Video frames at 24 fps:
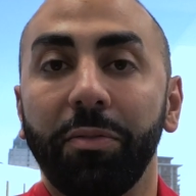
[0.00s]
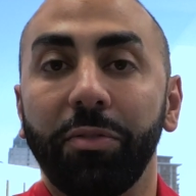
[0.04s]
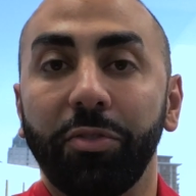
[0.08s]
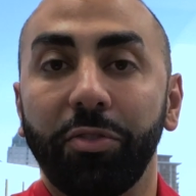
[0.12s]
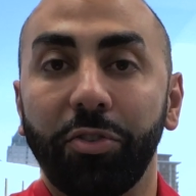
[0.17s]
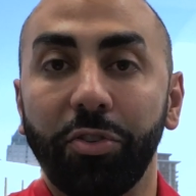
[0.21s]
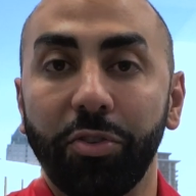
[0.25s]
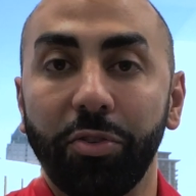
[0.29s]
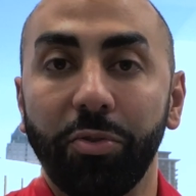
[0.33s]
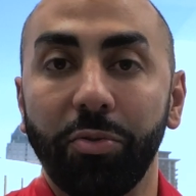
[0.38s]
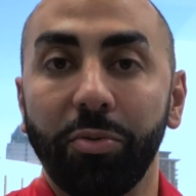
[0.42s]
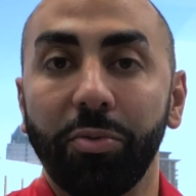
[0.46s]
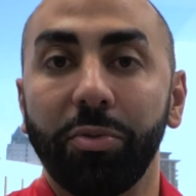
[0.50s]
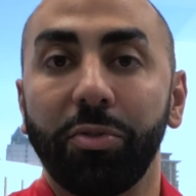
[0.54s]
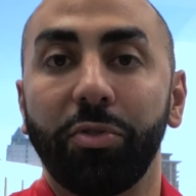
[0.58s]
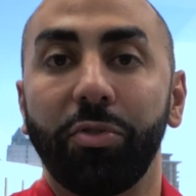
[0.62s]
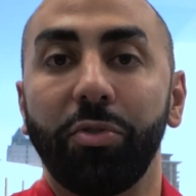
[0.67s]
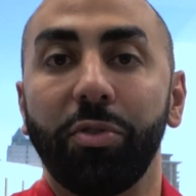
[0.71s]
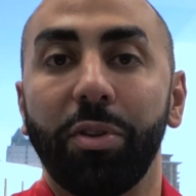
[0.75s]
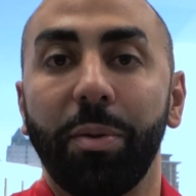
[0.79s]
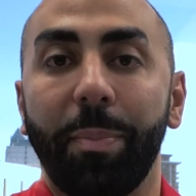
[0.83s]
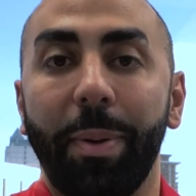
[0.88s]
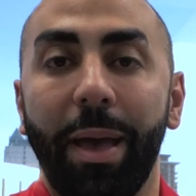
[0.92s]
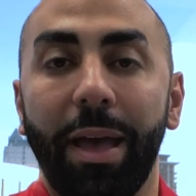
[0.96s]
due
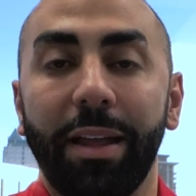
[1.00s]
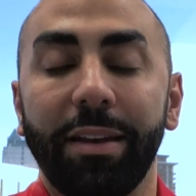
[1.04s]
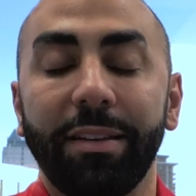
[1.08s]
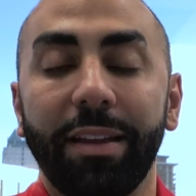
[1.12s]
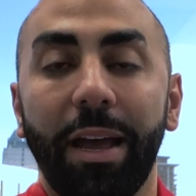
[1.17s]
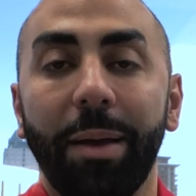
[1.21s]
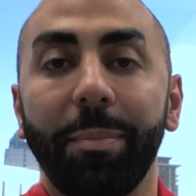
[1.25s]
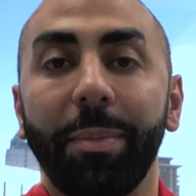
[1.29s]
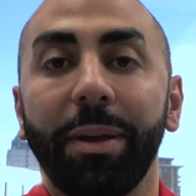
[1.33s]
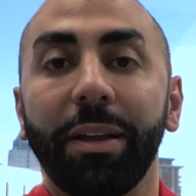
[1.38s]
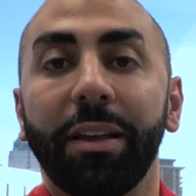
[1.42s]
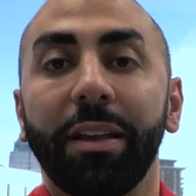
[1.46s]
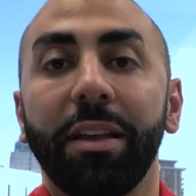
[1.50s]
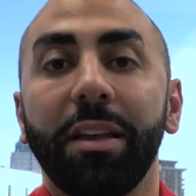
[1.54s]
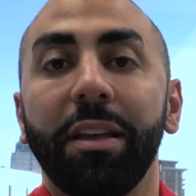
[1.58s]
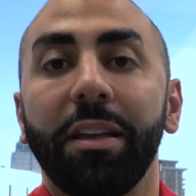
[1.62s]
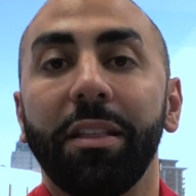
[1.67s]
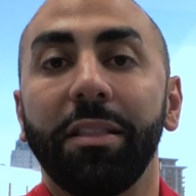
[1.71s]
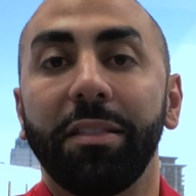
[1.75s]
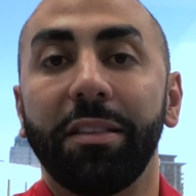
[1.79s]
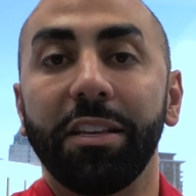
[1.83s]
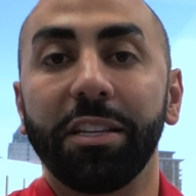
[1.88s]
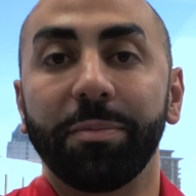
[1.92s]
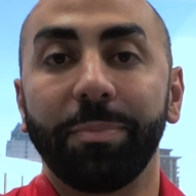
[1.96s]
to the pandemic,
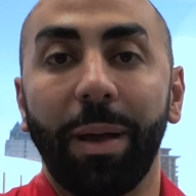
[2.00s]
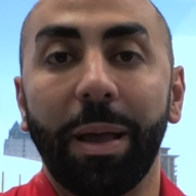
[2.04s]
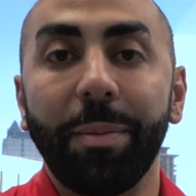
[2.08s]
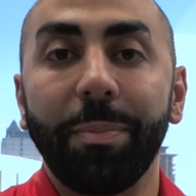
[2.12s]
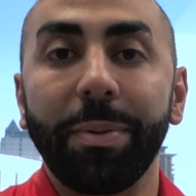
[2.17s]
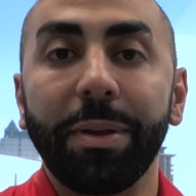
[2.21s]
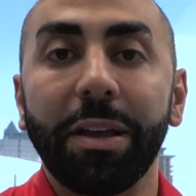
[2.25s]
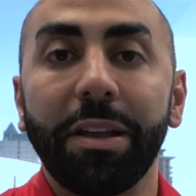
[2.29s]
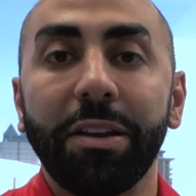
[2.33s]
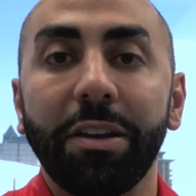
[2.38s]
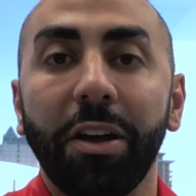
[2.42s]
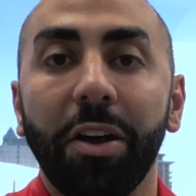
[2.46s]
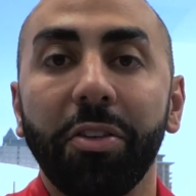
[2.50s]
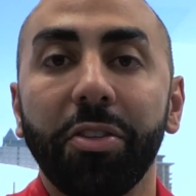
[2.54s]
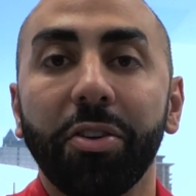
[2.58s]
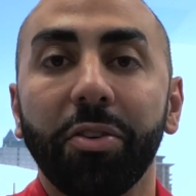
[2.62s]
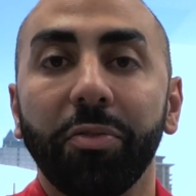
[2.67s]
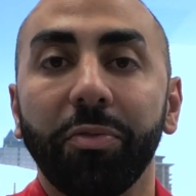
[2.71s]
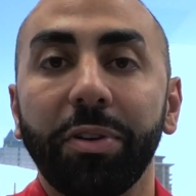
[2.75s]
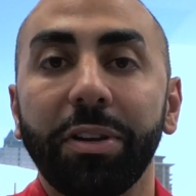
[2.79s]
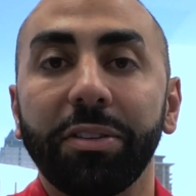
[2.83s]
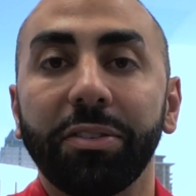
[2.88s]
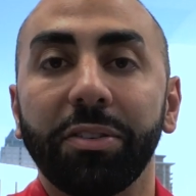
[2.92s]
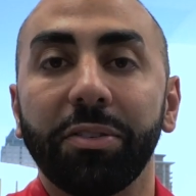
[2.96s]
this might be another
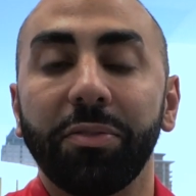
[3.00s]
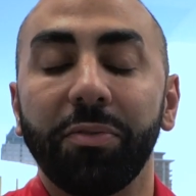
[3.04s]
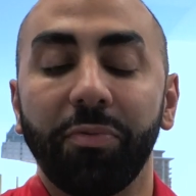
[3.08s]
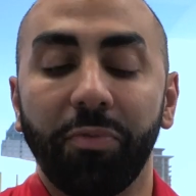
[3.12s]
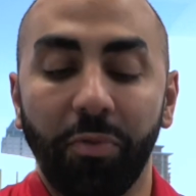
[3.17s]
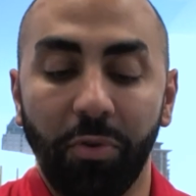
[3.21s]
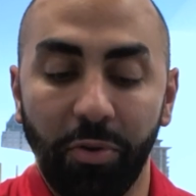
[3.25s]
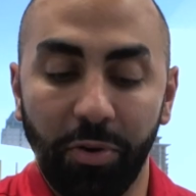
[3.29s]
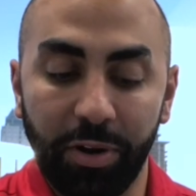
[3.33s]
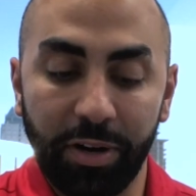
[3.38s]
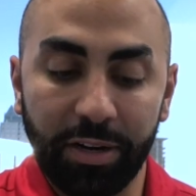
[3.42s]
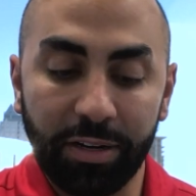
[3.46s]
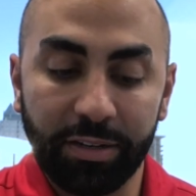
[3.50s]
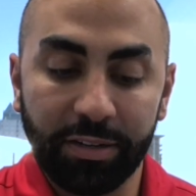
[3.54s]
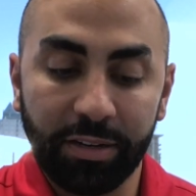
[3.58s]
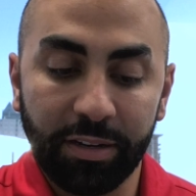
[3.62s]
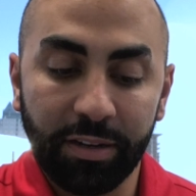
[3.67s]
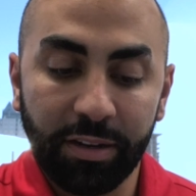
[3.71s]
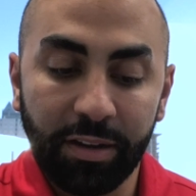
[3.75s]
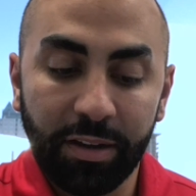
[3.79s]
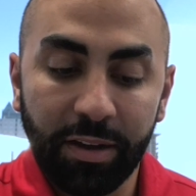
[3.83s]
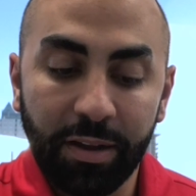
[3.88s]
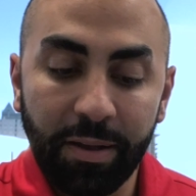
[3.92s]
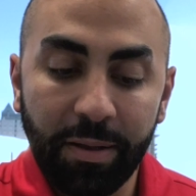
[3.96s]
reason for it.
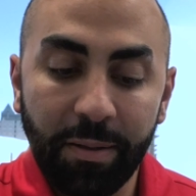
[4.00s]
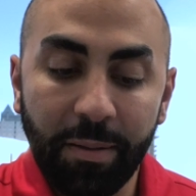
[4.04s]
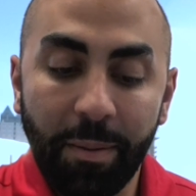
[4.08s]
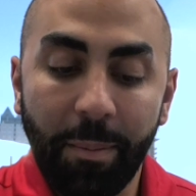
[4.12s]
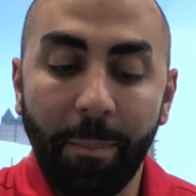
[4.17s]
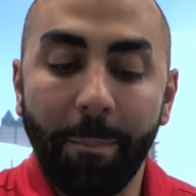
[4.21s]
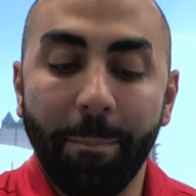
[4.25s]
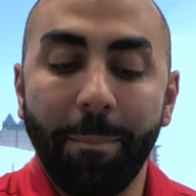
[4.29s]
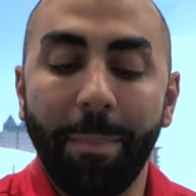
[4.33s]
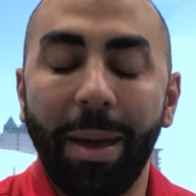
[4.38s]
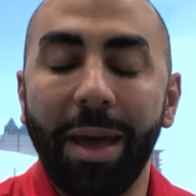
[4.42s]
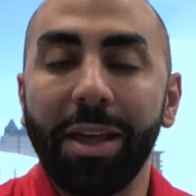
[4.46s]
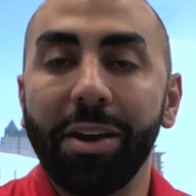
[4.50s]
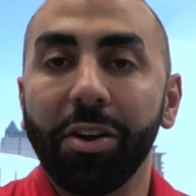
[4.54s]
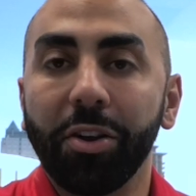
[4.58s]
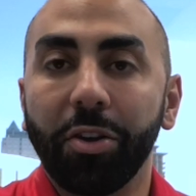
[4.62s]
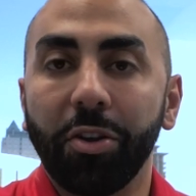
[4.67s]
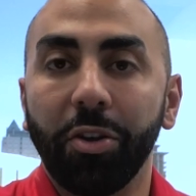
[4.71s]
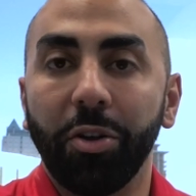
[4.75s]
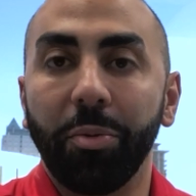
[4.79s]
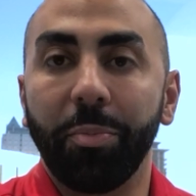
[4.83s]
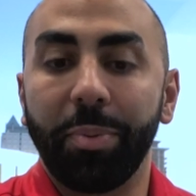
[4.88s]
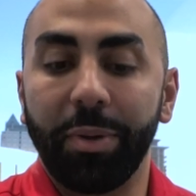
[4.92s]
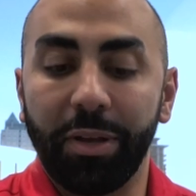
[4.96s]

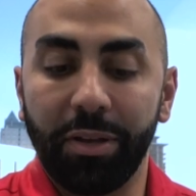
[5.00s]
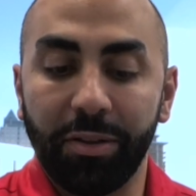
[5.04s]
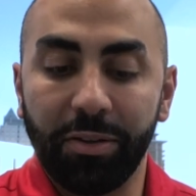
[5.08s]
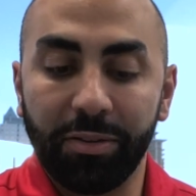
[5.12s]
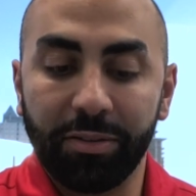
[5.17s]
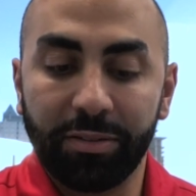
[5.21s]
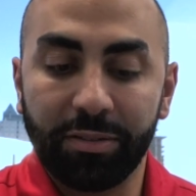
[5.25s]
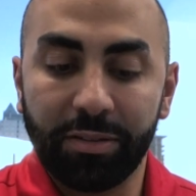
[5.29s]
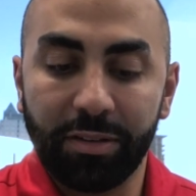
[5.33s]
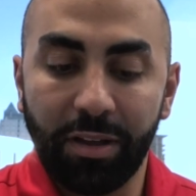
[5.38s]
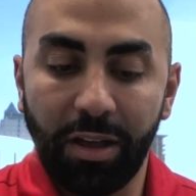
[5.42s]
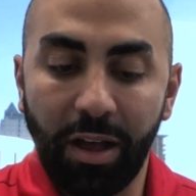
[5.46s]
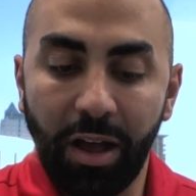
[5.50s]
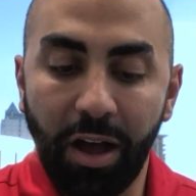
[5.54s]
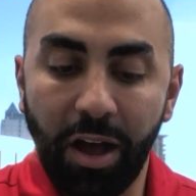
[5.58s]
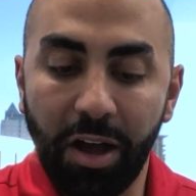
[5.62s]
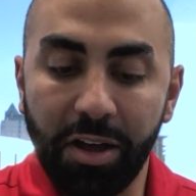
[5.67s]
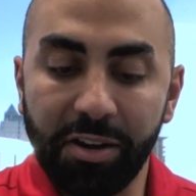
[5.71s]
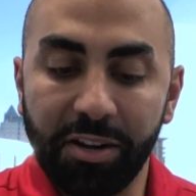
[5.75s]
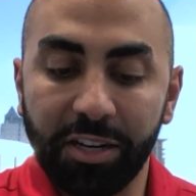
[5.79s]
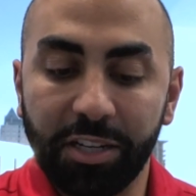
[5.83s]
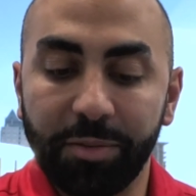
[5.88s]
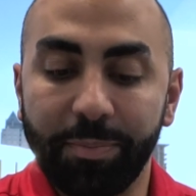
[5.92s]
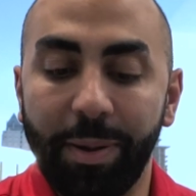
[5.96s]
Medical bills,
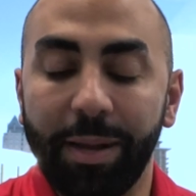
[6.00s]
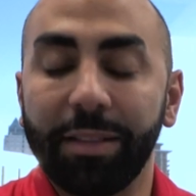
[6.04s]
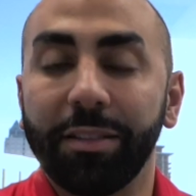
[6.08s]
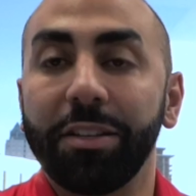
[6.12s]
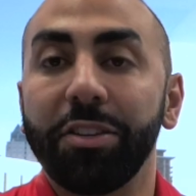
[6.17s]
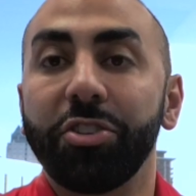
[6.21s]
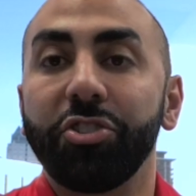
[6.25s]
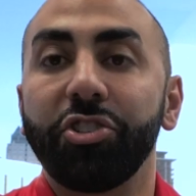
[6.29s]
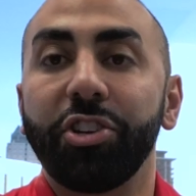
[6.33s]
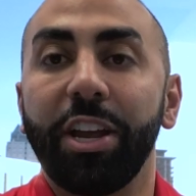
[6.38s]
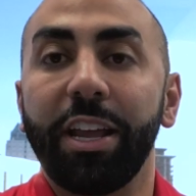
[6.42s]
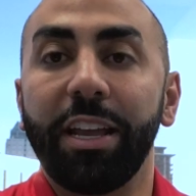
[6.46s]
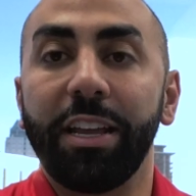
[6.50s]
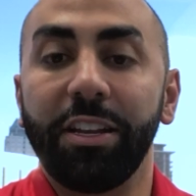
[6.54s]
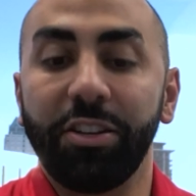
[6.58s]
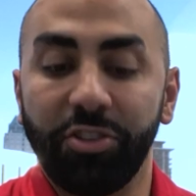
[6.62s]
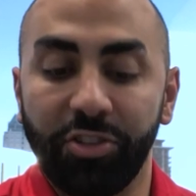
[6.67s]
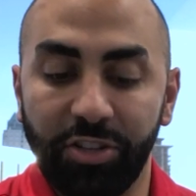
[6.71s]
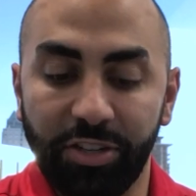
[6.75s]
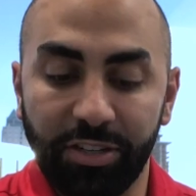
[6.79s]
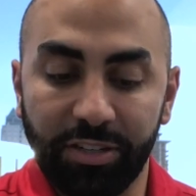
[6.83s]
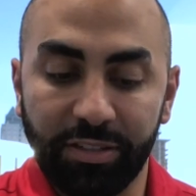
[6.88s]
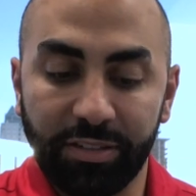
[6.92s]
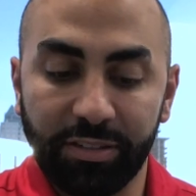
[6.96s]
unexpected
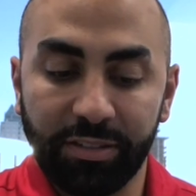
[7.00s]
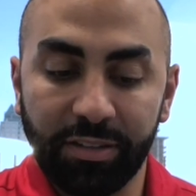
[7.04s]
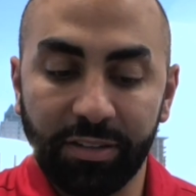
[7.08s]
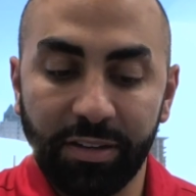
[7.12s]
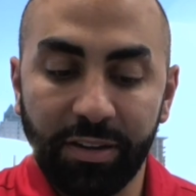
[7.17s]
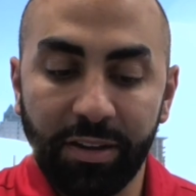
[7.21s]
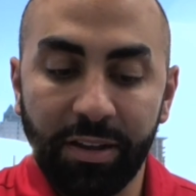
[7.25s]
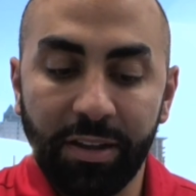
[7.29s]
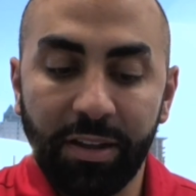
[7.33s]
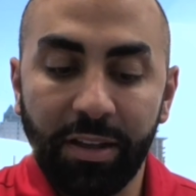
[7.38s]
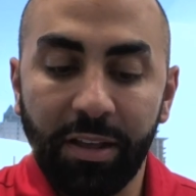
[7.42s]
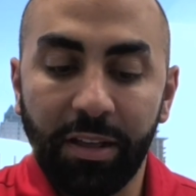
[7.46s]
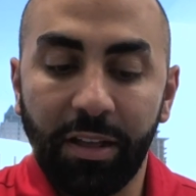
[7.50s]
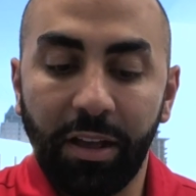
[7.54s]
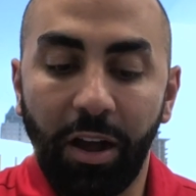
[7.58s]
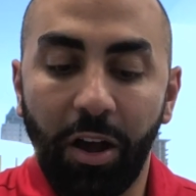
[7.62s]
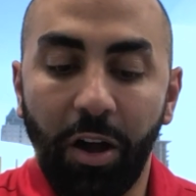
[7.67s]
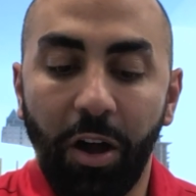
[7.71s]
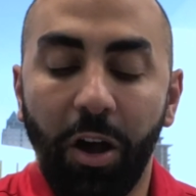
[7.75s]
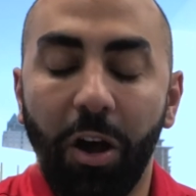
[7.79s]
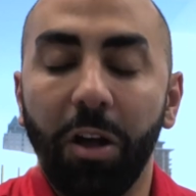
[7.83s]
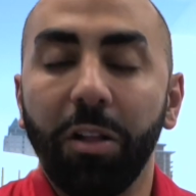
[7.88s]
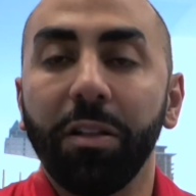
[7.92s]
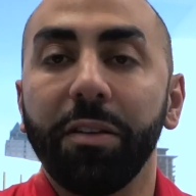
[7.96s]
changes.
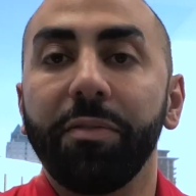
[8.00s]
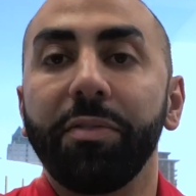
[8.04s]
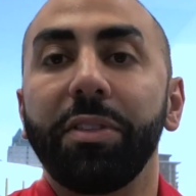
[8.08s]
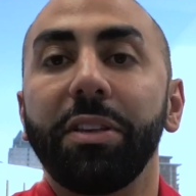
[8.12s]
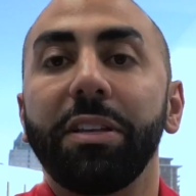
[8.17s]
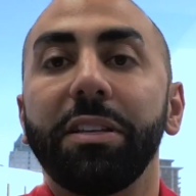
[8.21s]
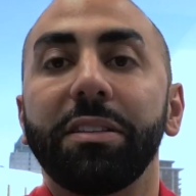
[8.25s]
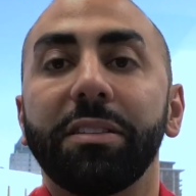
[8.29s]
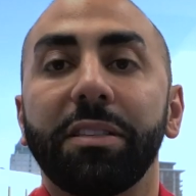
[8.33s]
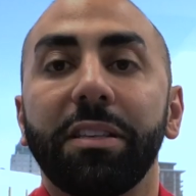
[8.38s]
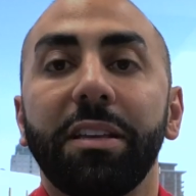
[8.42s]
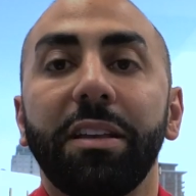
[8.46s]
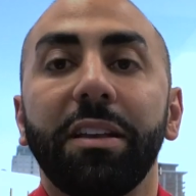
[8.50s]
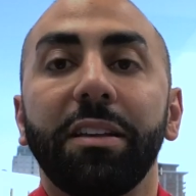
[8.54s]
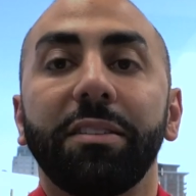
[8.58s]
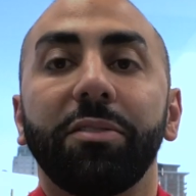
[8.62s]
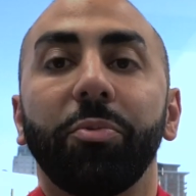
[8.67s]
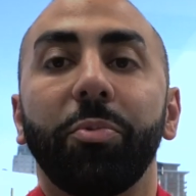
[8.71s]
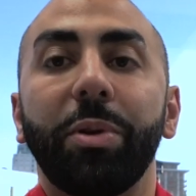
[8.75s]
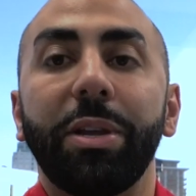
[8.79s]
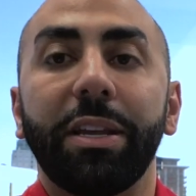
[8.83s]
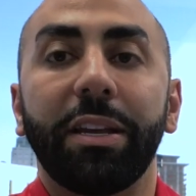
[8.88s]
All of these things we